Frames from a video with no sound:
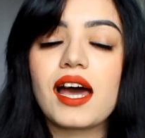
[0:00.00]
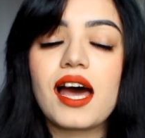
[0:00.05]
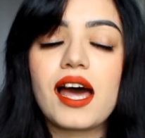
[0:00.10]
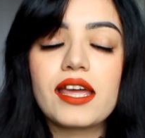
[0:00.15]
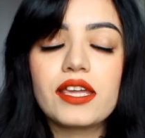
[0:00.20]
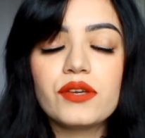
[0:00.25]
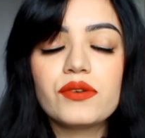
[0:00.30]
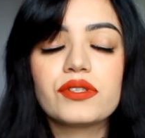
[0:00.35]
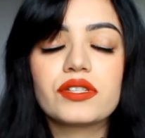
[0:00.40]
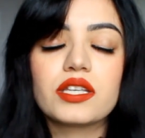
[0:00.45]
I
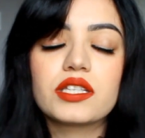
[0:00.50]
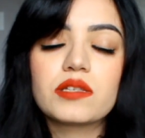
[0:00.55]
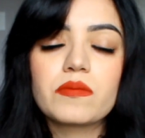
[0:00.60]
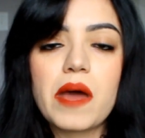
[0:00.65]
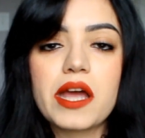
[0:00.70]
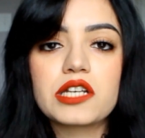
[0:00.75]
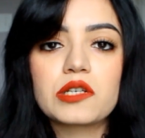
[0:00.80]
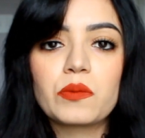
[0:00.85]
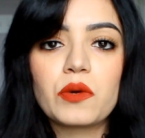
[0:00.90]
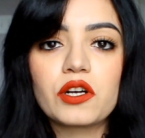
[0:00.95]
use the
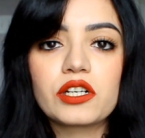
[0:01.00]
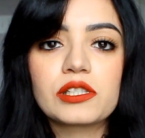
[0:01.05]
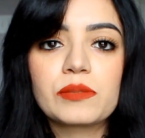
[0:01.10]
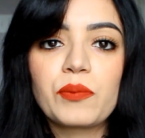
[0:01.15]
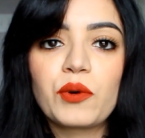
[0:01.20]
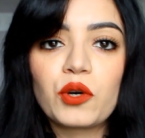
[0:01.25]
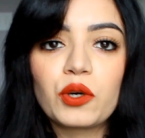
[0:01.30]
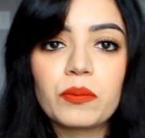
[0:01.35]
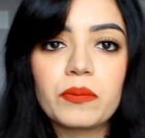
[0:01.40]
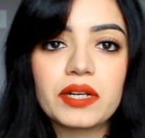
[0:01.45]
Smashbox
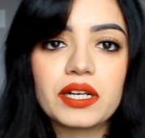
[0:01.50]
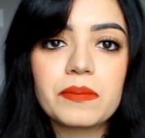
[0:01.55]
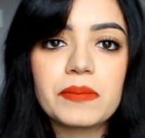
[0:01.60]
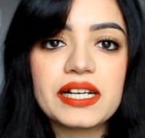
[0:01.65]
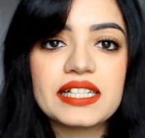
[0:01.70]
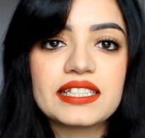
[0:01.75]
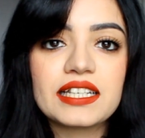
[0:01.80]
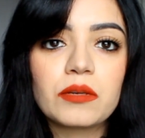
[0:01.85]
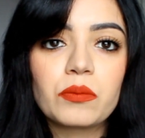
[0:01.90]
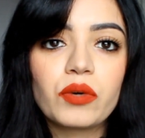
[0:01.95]
Pore
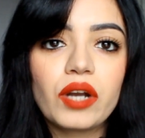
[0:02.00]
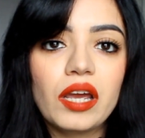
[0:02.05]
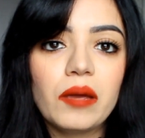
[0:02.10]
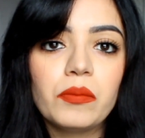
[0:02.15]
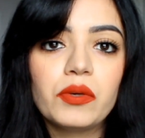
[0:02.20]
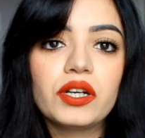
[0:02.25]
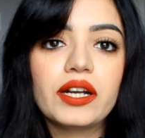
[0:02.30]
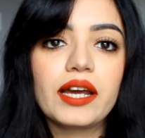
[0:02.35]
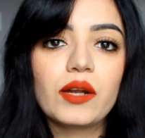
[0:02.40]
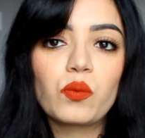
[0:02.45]
Minimizing
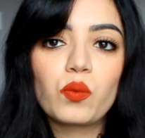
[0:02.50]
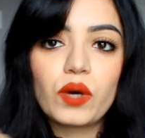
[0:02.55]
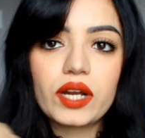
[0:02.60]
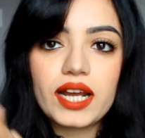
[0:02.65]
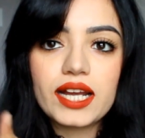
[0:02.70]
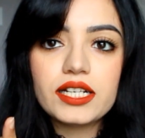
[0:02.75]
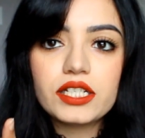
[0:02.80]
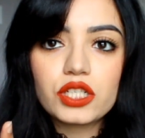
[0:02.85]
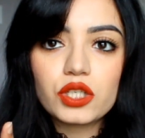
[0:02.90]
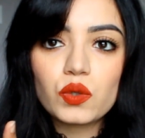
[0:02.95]
Primer, and what
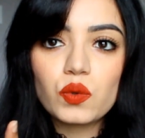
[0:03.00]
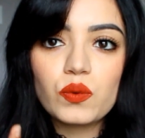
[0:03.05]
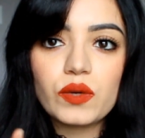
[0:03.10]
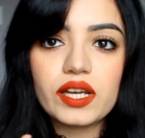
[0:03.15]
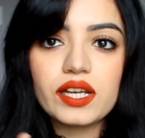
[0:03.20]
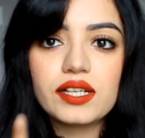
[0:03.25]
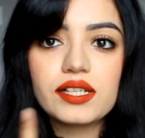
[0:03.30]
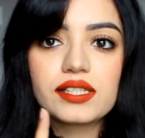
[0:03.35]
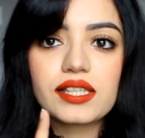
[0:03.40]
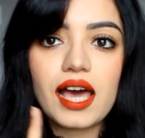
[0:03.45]
I do
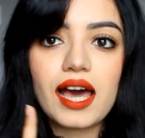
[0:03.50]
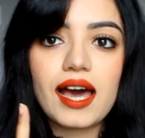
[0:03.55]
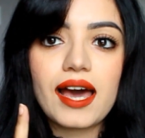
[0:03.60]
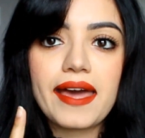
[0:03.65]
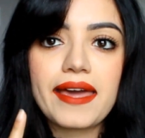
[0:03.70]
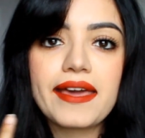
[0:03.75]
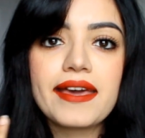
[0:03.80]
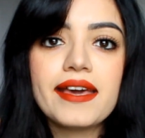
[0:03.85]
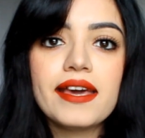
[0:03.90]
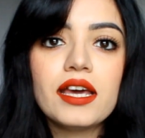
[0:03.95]
is
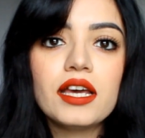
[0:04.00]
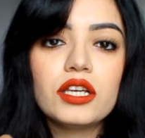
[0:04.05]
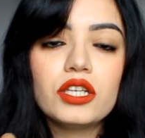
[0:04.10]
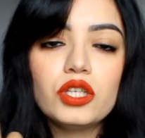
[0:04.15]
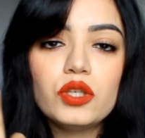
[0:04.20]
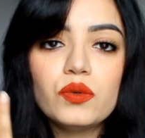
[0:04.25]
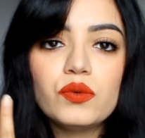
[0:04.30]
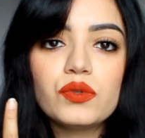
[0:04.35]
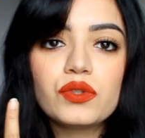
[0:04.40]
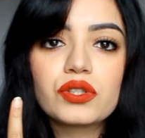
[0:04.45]
I
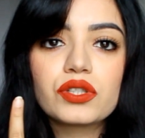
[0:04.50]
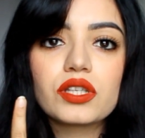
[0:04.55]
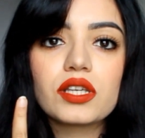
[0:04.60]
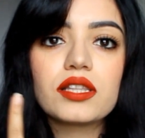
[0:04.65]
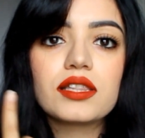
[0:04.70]
use